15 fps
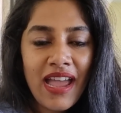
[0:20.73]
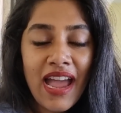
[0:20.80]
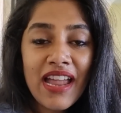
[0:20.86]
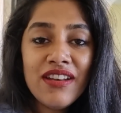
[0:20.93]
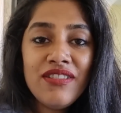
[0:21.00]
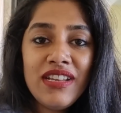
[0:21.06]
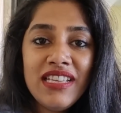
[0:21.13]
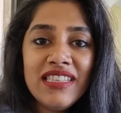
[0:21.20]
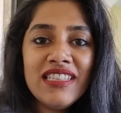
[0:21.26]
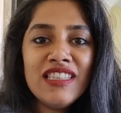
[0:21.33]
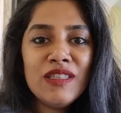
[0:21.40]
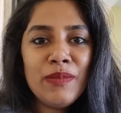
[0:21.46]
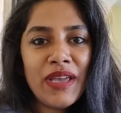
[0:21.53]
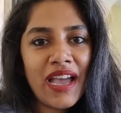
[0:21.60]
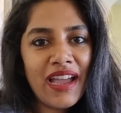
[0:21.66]
and
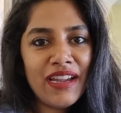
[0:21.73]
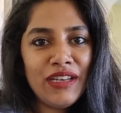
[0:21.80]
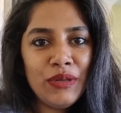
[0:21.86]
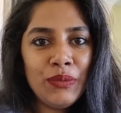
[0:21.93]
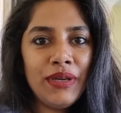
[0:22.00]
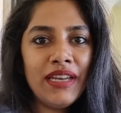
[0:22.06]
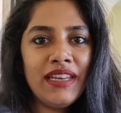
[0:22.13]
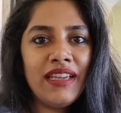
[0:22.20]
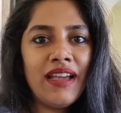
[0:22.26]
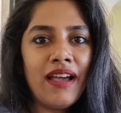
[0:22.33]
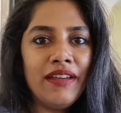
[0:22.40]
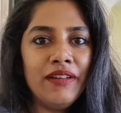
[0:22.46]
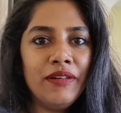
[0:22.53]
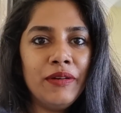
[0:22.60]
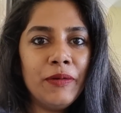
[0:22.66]
reasons behind you getting
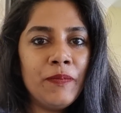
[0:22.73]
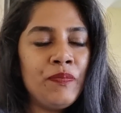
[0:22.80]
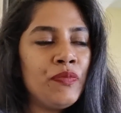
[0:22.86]
hired